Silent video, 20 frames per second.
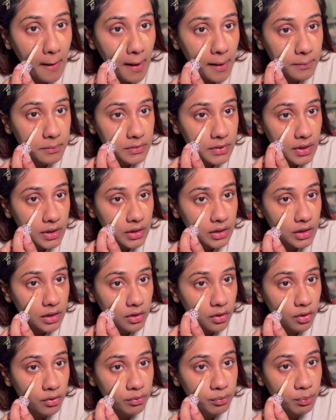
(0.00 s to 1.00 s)
I'm thinking
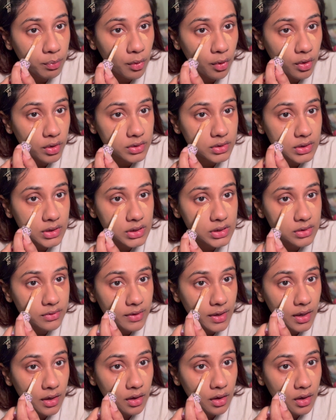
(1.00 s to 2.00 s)
of Born This
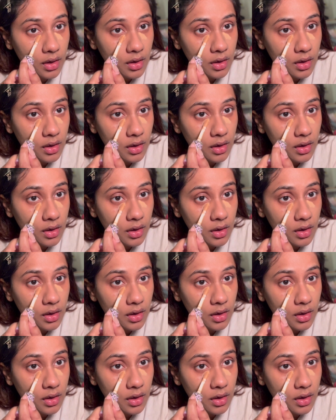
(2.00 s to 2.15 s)
Way,